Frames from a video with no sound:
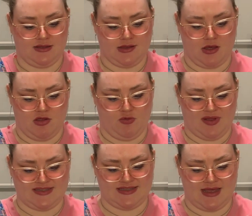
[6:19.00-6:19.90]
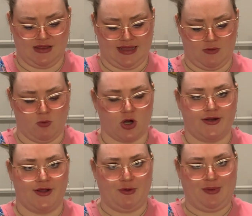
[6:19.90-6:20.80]
all the ones that like weren't
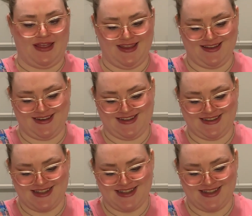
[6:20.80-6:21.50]
open.